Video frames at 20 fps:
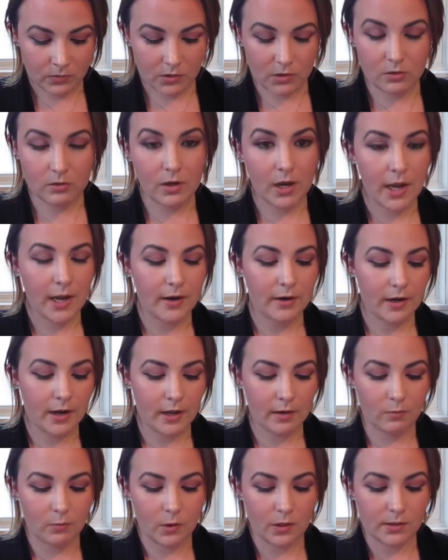higher
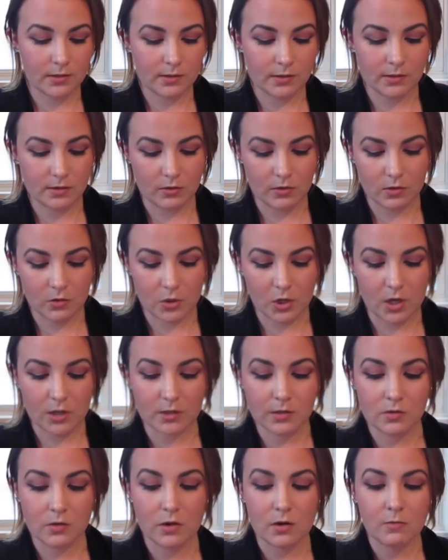end ones. So the
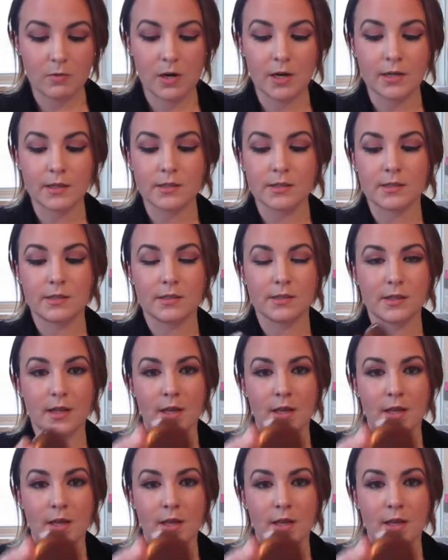drugstore one is this